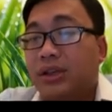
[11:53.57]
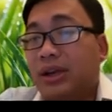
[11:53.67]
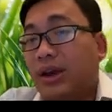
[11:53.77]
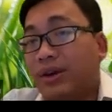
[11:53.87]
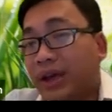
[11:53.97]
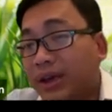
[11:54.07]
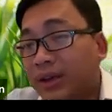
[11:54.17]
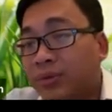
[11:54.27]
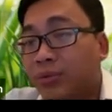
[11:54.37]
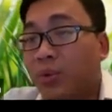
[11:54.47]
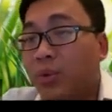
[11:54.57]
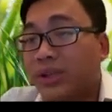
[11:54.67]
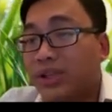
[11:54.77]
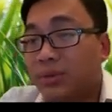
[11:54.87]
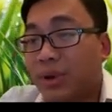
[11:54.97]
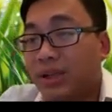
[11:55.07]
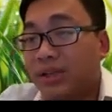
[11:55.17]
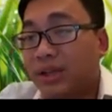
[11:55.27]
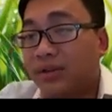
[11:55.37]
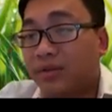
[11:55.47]
Now again, we want T by
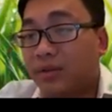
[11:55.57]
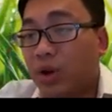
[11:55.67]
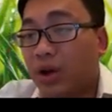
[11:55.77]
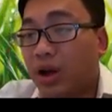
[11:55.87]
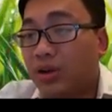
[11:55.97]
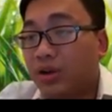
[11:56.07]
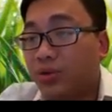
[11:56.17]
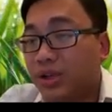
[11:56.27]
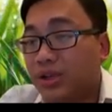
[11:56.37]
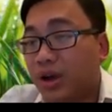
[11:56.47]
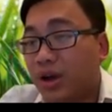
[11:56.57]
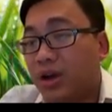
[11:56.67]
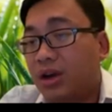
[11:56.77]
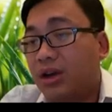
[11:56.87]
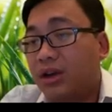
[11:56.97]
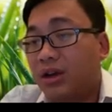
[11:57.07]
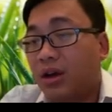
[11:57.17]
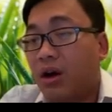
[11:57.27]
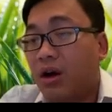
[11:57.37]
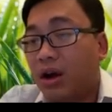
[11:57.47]
itself. We want to undo this R
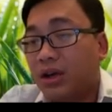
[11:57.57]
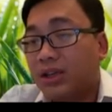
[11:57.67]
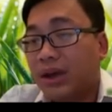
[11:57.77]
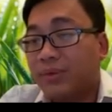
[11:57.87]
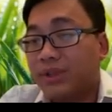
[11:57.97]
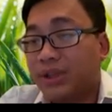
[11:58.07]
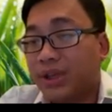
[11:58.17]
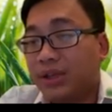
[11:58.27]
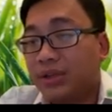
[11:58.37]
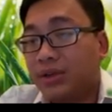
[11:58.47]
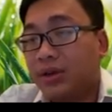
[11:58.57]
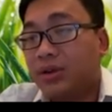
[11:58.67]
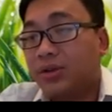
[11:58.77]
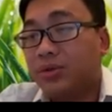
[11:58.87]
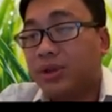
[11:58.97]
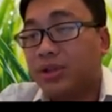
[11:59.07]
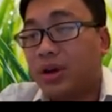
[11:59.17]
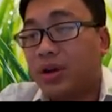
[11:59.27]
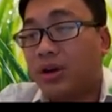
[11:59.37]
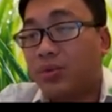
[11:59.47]
times T. So undo this
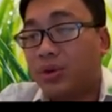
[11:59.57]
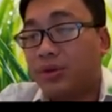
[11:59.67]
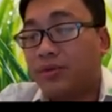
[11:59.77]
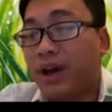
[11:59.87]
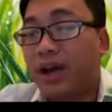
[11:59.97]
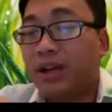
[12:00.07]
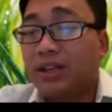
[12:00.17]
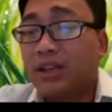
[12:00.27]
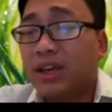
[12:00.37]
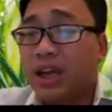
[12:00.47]
R, we divide.